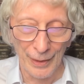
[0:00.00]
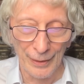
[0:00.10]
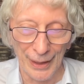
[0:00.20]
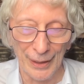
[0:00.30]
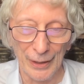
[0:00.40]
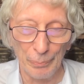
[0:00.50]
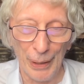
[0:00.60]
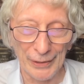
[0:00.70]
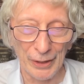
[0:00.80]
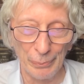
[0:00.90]

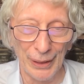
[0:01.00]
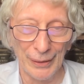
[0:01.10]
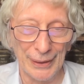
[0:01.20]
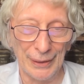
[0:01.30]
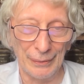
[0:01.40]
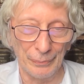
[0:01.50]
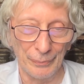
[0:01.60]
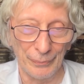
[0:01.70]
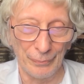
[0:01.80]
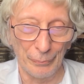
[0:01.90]
incompatibility
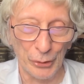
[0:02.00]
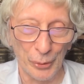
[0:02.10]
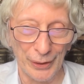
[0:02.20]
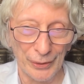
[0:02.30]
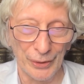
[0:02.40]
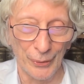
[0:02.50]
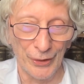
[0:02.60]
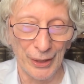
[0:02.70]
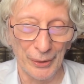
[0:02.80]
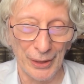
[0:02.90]
between the two
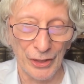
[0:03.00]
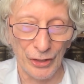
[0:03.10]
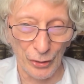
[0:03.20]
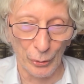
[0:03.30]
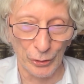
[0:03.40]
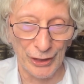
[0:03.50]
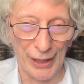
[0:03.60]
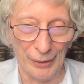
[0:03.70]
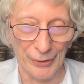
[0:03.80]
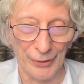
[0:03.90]
theories sorted
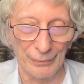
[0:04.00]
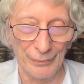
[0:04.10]
out.